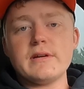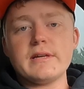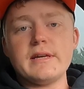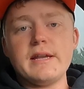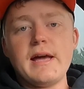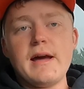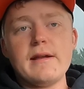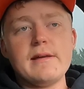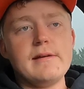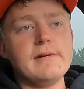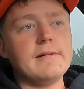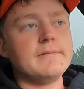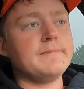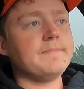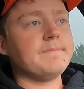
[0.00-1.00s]
so I can get out of
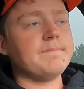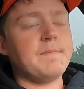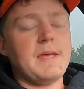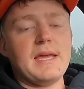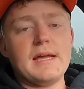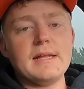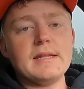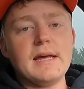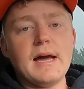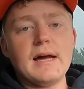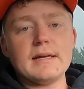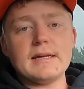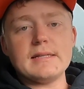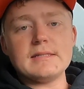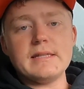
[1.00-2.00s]
here and
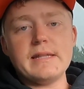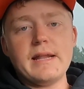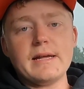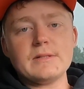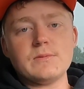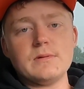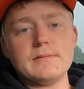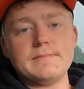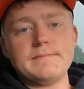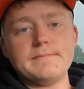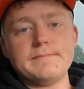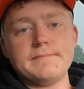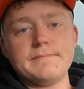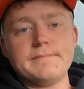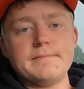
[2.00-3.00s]
get to the next one.
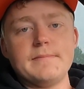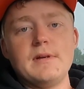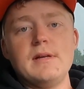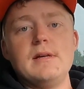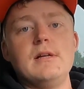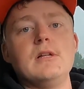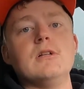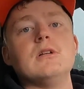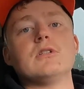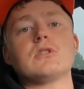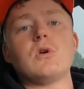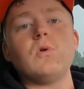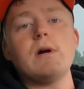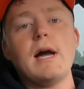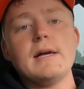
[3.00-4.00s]

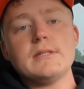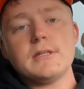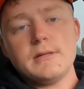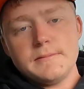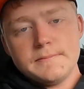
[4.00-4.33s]
Let's go, guys.